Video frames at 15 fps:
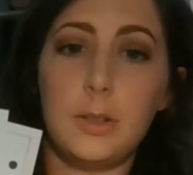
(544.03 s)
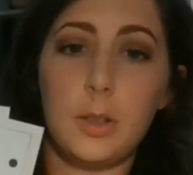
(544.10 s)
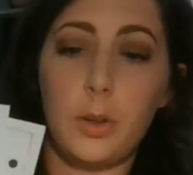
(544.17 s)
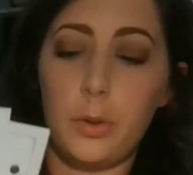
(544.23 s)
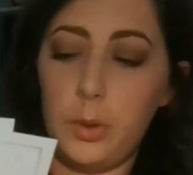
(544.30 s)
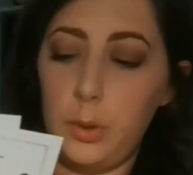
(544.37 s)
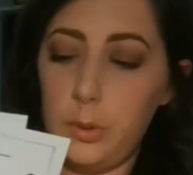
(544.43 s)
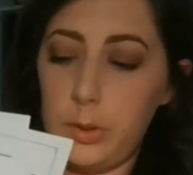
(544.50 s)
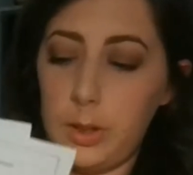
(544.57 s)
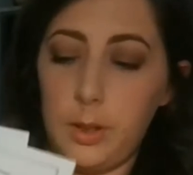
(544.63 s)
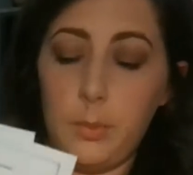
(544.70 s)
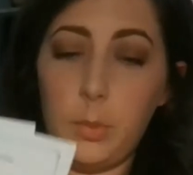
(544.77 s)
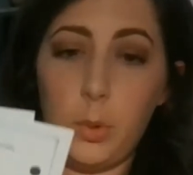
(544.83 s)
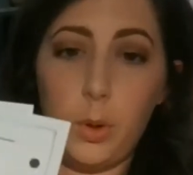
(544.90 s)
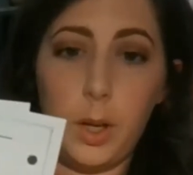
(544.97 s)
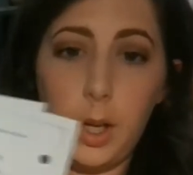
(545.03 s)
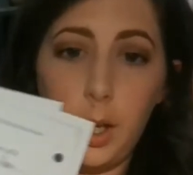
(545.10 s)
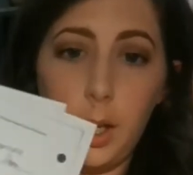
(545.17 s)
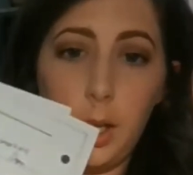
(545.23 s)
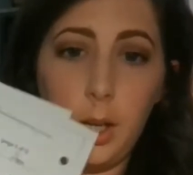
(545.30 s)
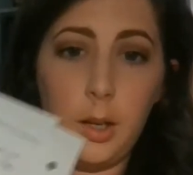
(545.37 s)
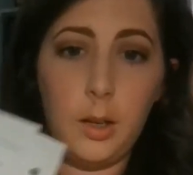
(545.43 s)
don't lose them,
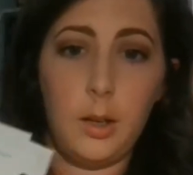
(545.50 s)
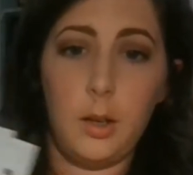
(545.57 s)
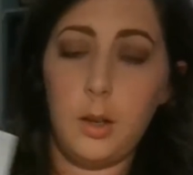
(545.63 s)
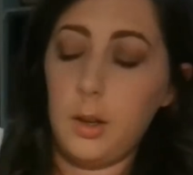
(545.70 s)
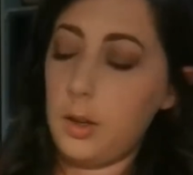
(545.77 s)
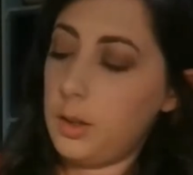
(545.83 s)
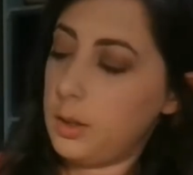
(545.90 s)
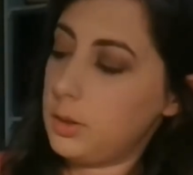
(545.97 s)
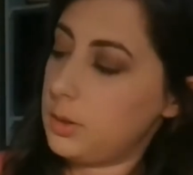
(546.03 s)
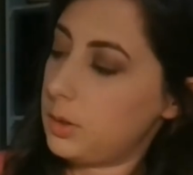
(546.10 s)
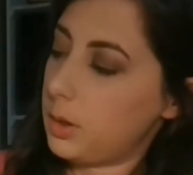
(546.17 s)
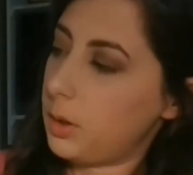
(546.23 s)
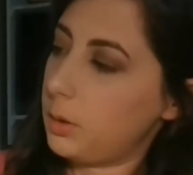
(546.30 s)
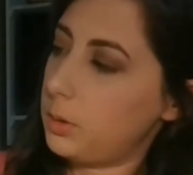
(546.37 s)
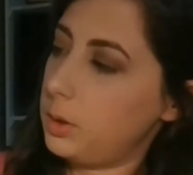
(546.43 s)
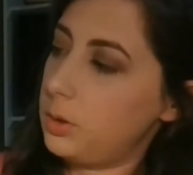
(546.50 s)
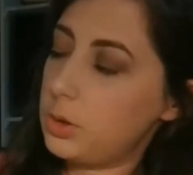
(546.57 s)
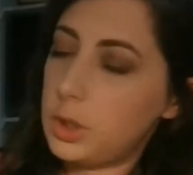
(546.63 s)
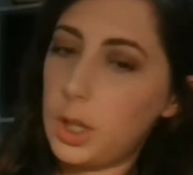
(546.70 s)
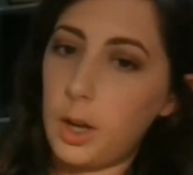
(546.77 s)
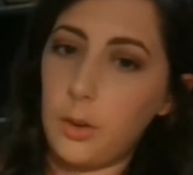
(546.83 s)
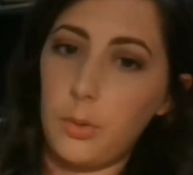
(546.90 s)
okay? So you
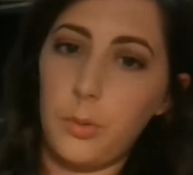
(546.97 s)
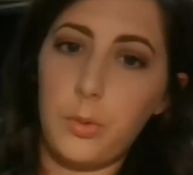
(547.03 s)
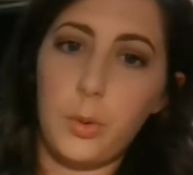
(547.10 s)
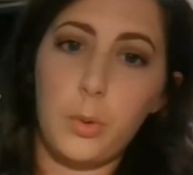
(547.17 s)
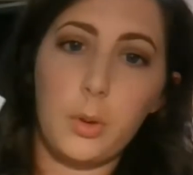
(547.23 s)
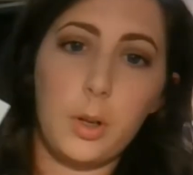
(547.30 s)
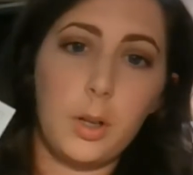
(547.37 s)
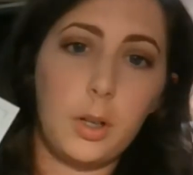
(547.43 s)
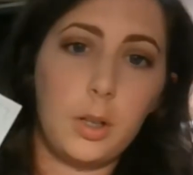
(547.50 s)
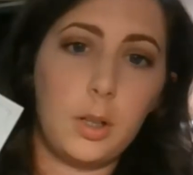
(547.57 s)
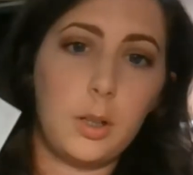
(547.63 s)
should have 4